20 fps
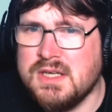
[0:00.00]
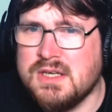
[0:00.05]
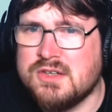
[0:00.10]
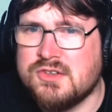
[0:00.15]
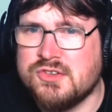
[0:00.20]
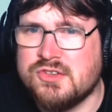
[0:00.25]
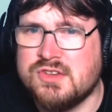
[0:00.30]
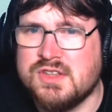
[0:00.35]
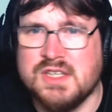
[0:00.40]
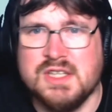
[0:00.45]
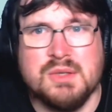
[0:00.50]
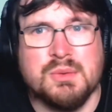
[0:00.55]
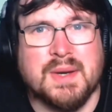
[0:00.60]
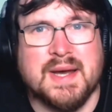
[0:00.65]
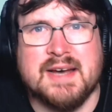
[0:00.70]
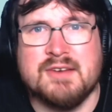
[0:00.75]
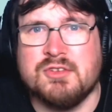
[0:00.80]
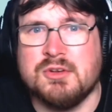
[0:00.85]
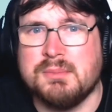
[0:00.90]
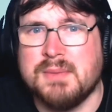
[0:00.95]
I just think you
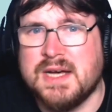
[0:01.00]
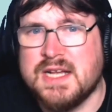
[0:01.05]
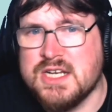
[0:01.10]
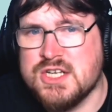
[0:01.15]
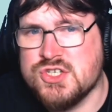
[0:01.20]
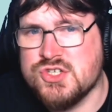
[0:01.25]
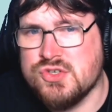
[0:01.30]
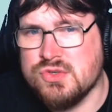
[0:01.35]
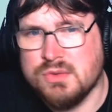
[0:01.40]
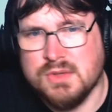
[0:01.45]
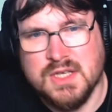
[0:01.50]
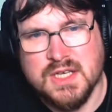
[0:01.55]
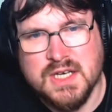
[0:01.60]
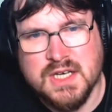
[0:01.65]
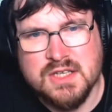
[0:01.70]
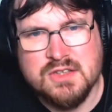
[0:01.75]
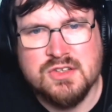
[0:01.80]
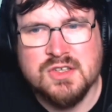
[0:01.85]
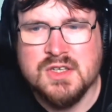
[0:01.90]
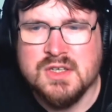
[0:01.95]
haven't managed to
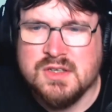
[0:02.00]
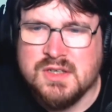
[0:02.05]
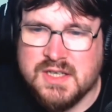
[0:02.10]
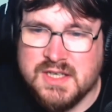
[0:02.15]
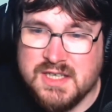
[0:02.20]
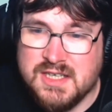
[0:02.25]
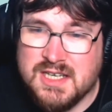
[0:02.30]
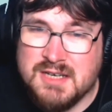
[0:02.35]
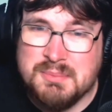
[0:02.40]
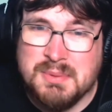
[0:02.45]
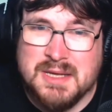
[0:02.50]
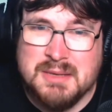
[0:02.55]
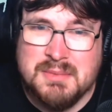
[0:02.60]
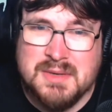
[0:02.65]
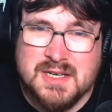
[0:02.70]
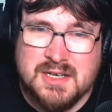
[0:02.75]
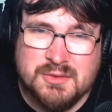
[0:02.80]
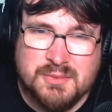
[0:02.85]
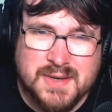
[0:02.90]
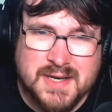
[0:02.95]
yet. Now, you did beat me
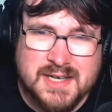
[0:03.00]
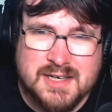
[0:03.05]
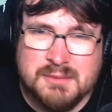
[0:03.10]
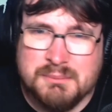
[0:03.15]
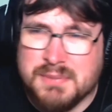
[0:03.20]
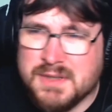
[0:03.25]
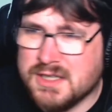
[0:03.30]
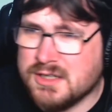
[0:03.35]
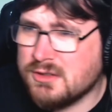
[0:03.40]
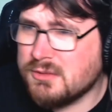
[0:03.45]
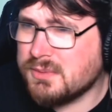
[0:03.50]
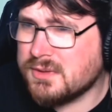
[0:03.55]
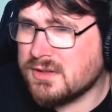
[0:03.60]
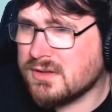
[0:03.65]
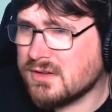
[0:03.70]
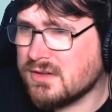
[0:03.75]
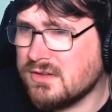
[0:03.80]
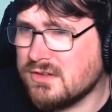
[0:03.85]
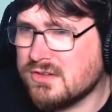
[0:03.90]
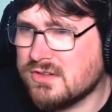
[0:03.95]
in a random Battle
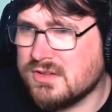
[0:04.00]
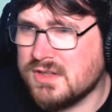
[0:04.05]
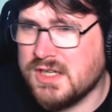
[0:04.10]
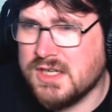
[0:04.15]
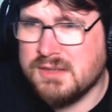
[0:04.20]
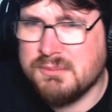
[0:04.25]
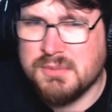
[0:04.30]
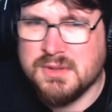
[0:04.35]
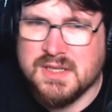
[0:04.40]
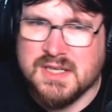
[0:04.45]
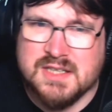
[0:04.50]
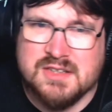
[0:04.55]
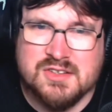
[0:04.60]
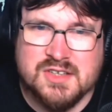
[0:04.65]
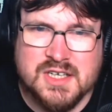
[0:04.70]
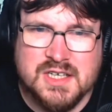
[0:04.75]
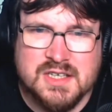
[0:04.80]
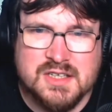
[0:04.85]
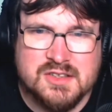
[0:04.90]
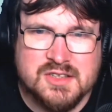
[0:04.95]
Burgers, um, but that's
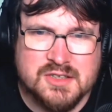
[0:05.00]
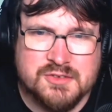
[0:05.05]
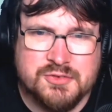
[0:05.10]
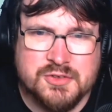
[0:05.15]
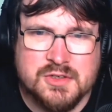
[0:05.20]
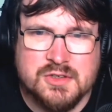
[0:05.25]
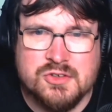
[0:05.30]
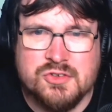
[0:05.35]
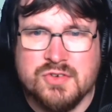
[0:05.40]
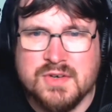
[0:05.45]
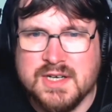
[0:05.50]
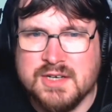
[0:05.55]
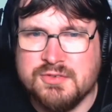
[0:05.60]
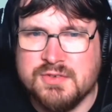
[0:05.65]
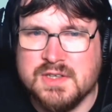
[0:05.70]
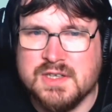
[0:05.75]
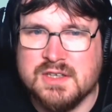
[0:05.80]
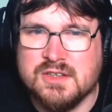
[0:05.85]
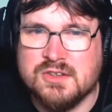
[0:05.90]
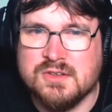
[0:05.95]
kind of different. Draft
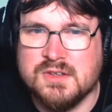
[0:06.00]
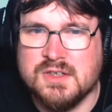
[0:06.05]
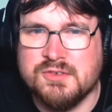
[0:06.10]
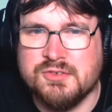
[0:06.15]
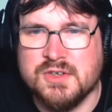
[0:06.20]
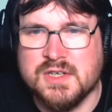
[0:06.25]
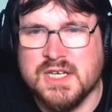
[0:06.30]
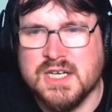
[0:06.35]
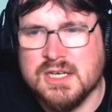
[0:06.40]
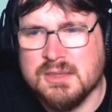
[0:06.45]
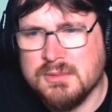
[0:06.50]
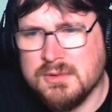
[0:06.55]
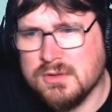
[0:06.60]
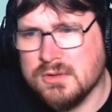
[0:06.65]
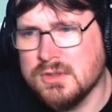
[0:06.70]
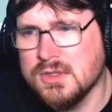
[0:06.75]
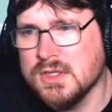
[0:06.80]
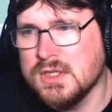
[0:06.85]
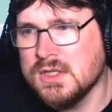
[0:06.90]
League is a different animal.